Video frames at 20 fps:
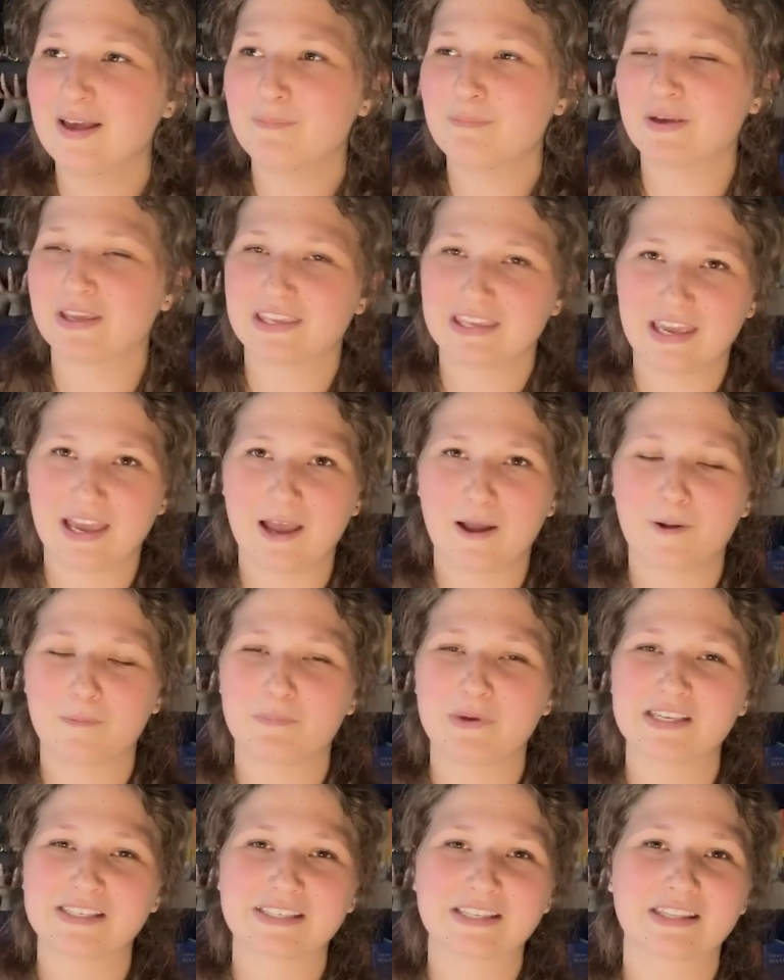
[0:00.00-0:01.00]
But yeah,
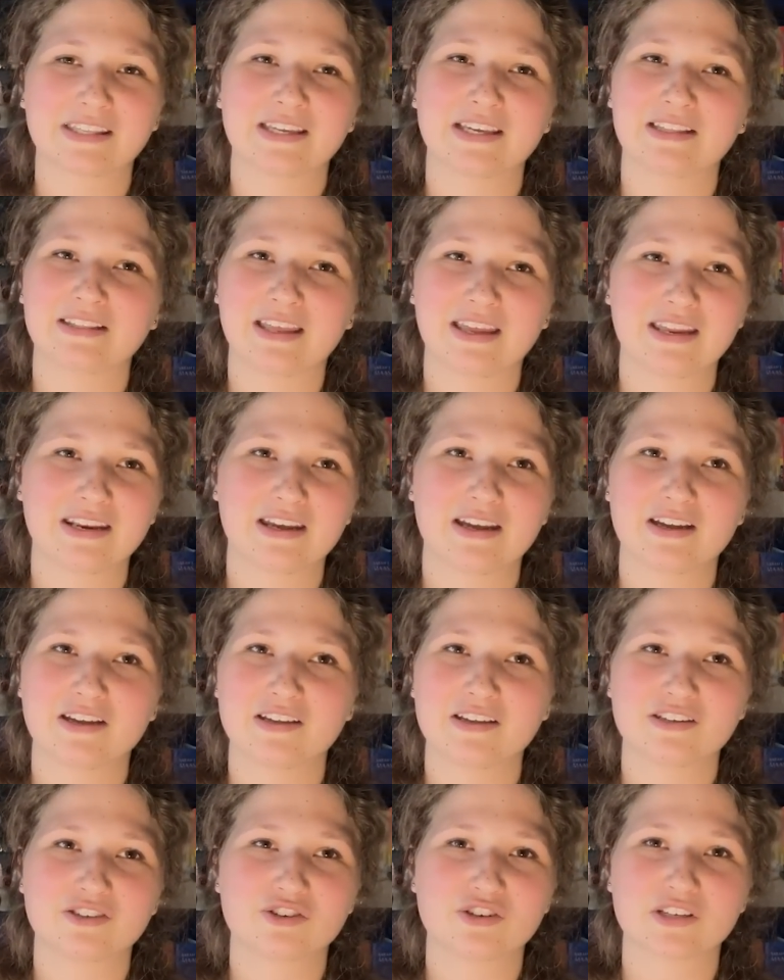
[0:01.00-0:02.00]
basically Elena
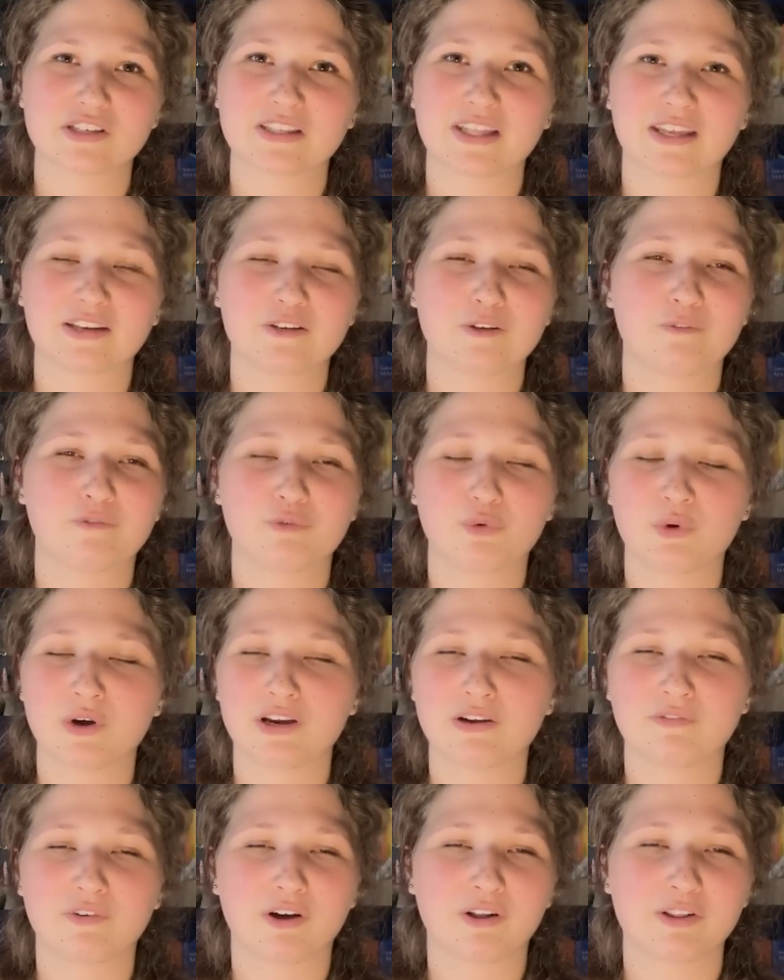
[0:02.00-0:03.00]
is just like devoid
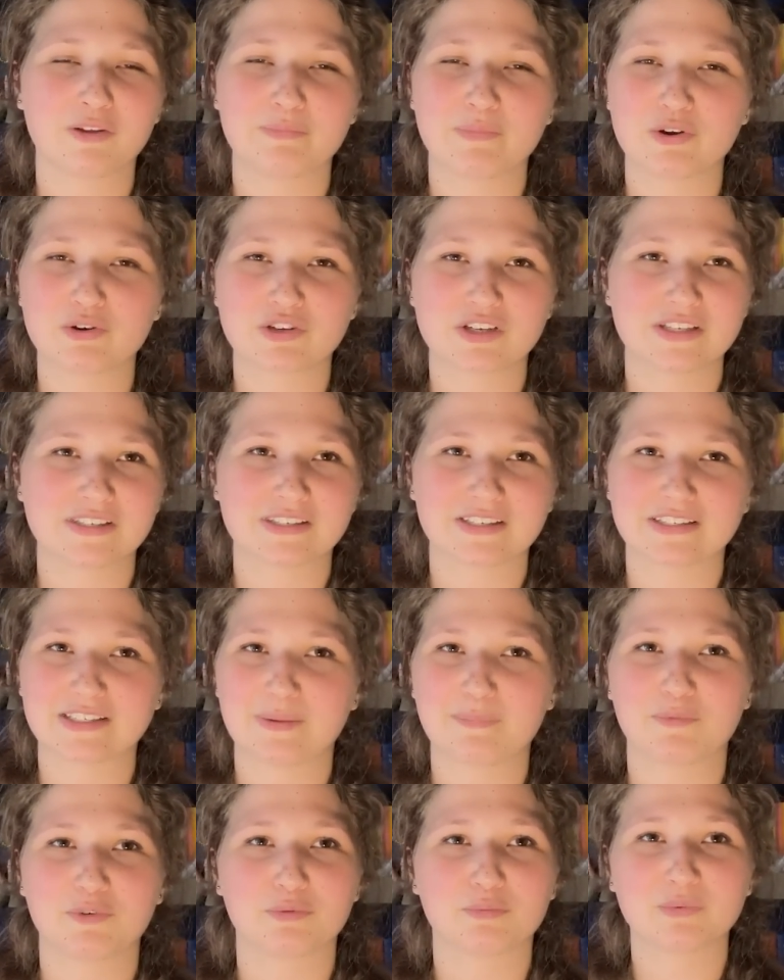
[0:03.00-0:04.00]
of all emotions
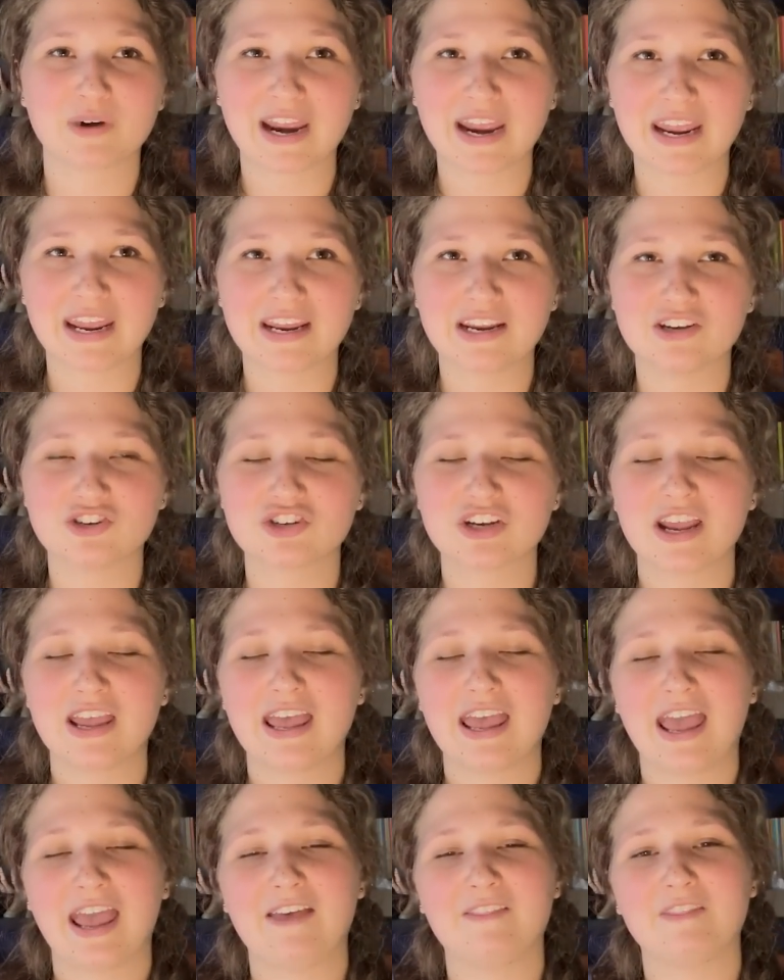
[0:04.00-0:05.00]
except for rage.
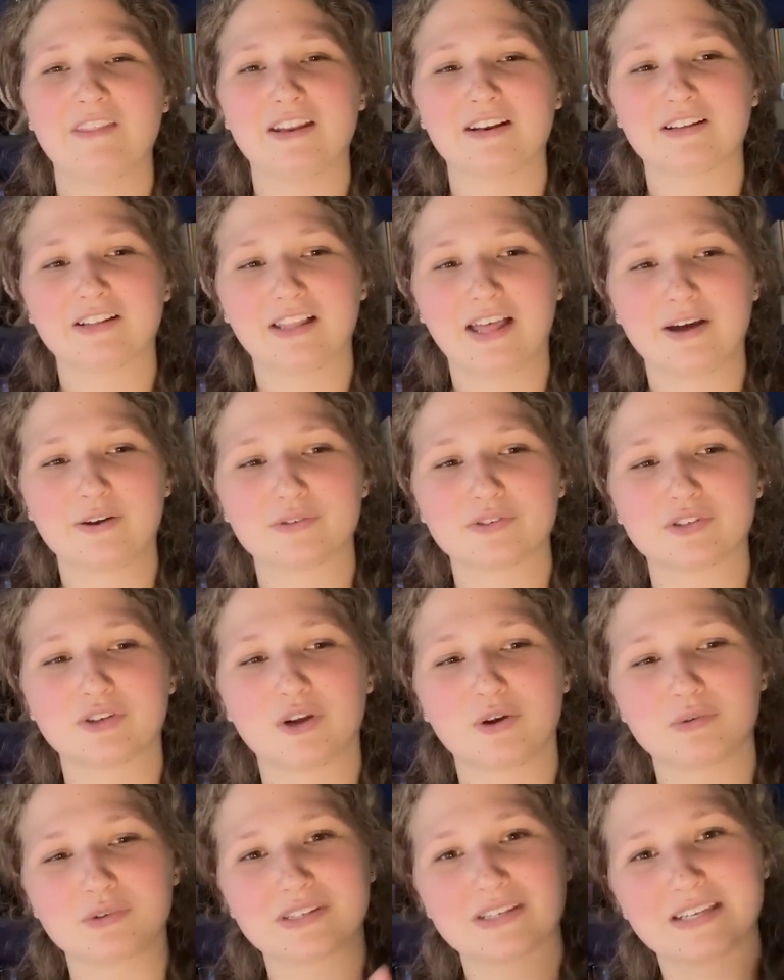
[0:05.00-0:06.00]
And then Klaus
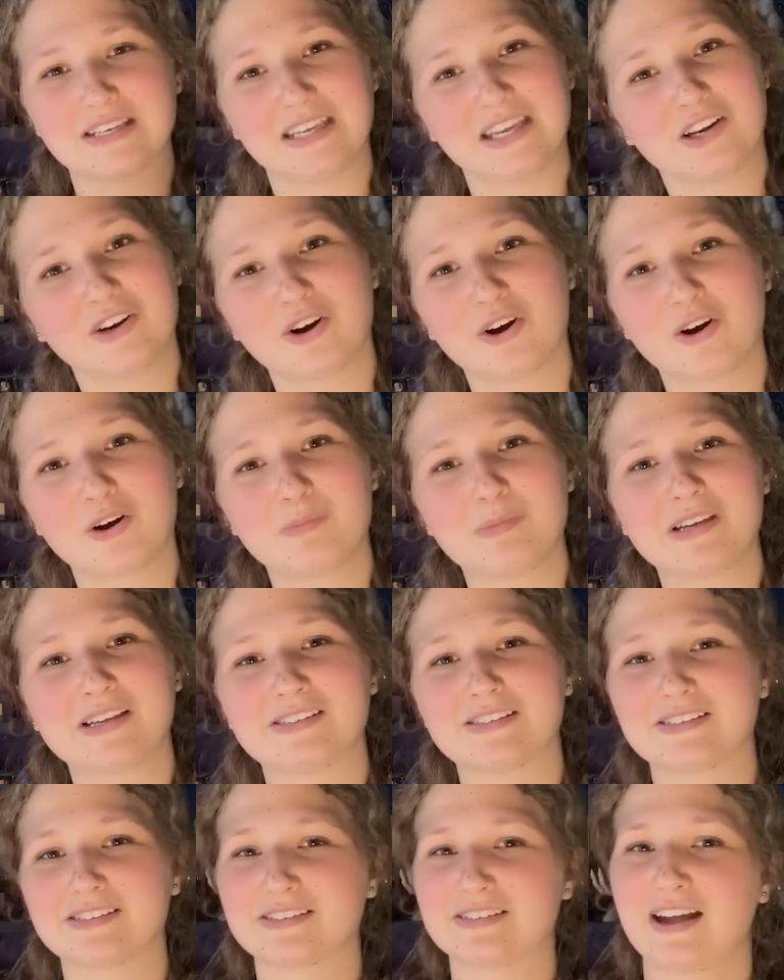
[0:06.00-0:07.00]
goes to get her
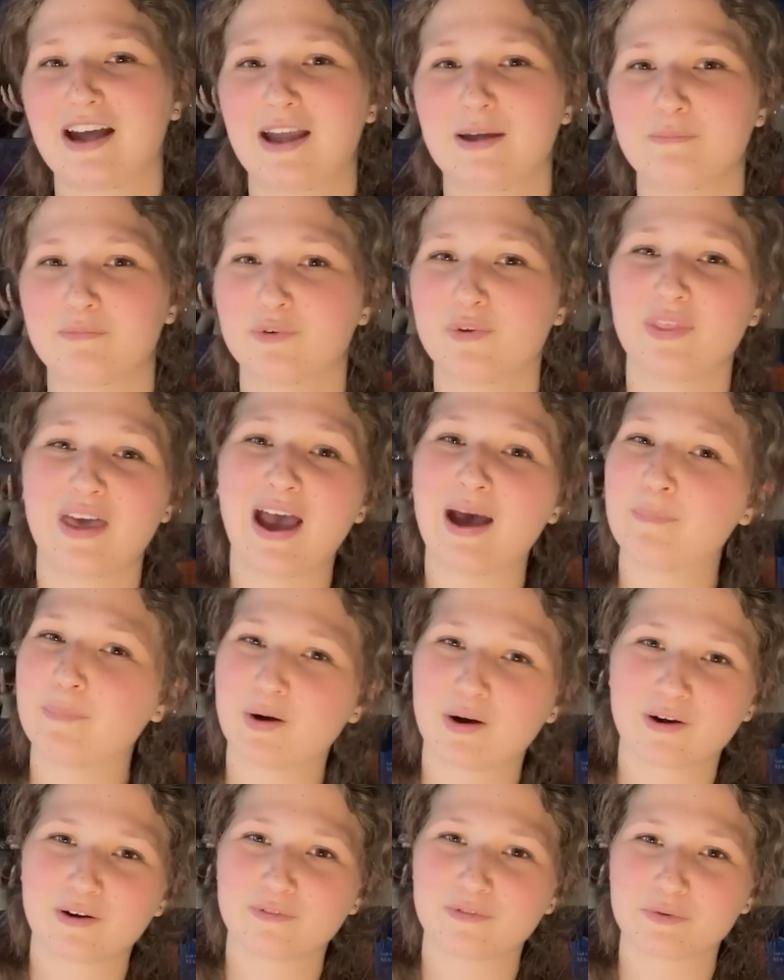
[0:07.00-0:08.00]
because it's time for that
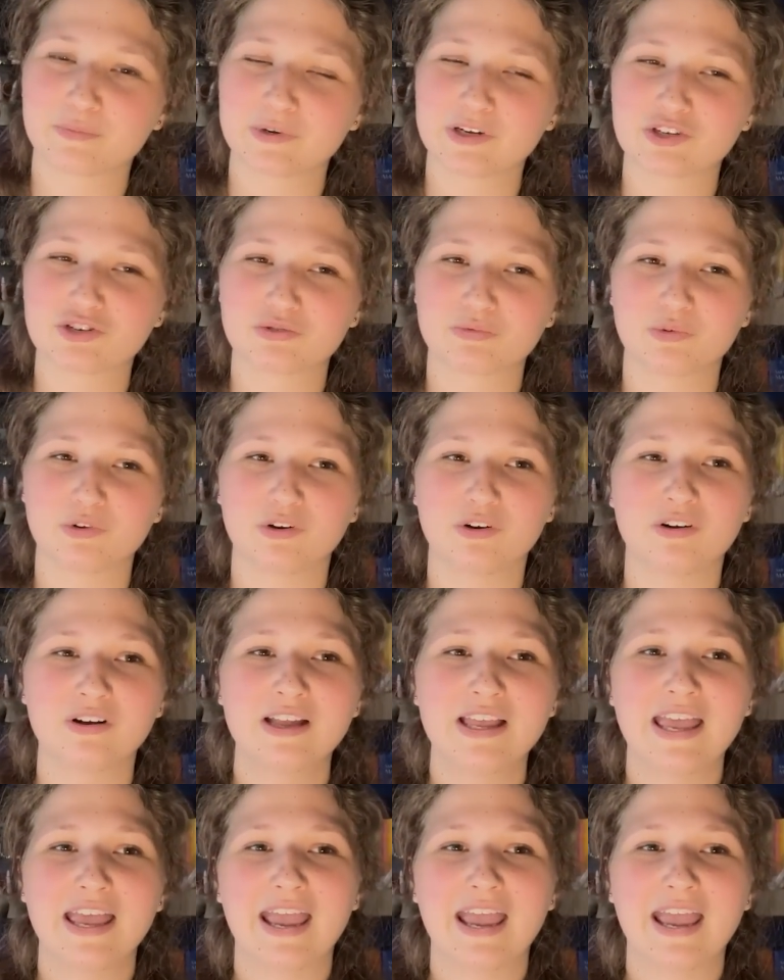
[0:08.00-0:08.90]
part of the ritual.